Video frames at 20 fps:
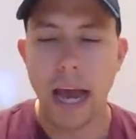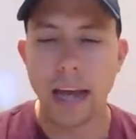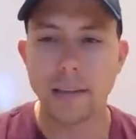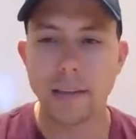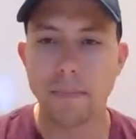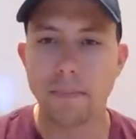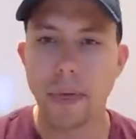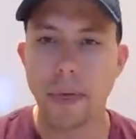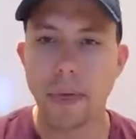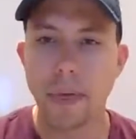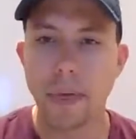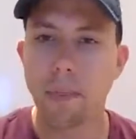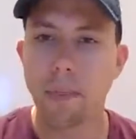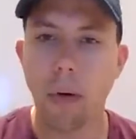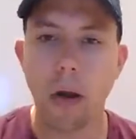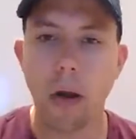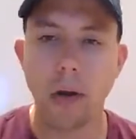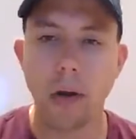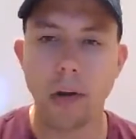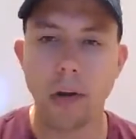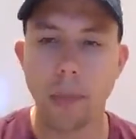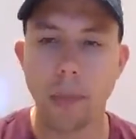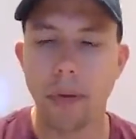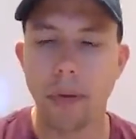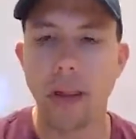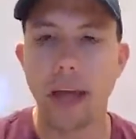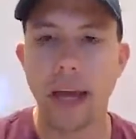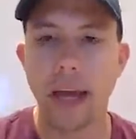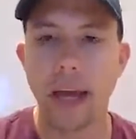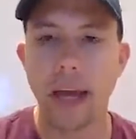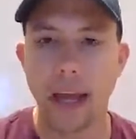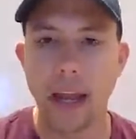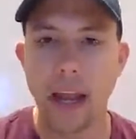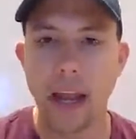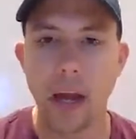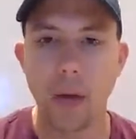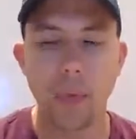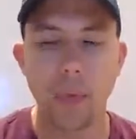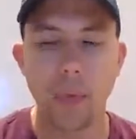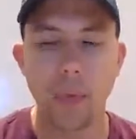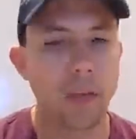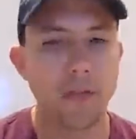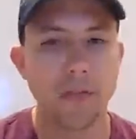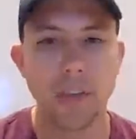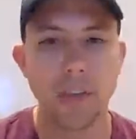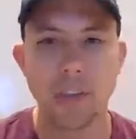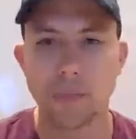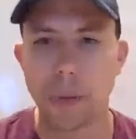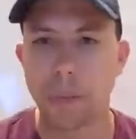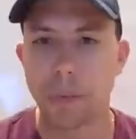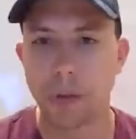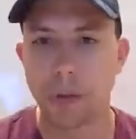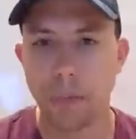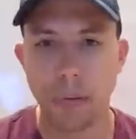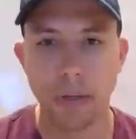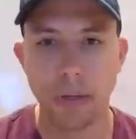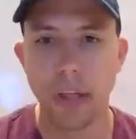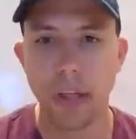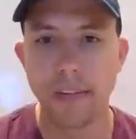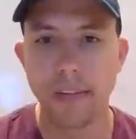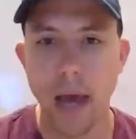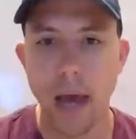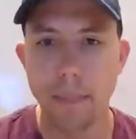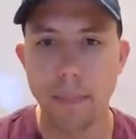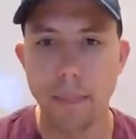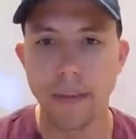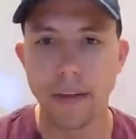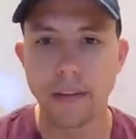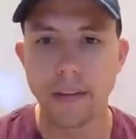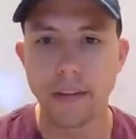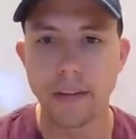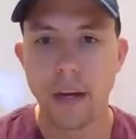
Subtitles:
has a big part to play in how do we convince people to build on top of this.